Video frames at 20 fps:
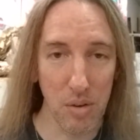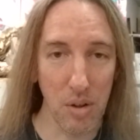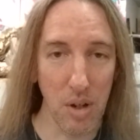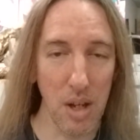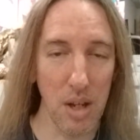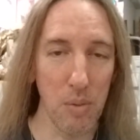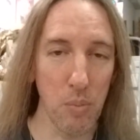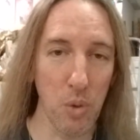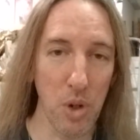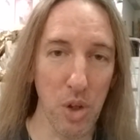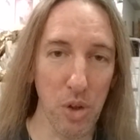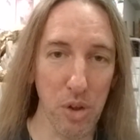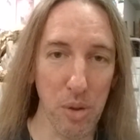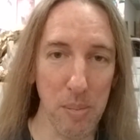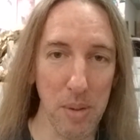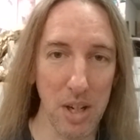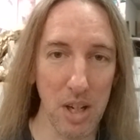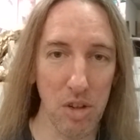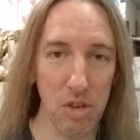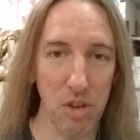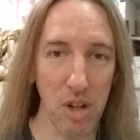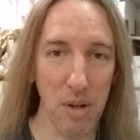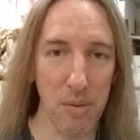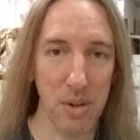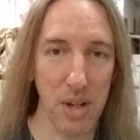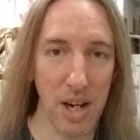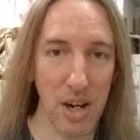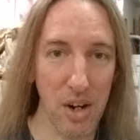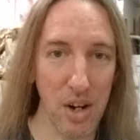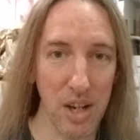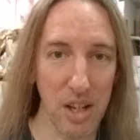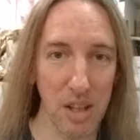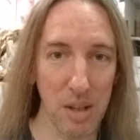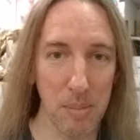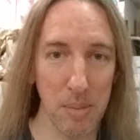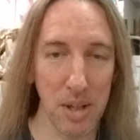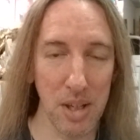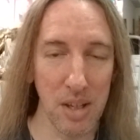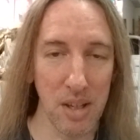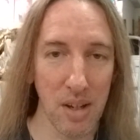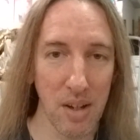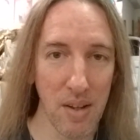and wheel them in instead of carrying them in.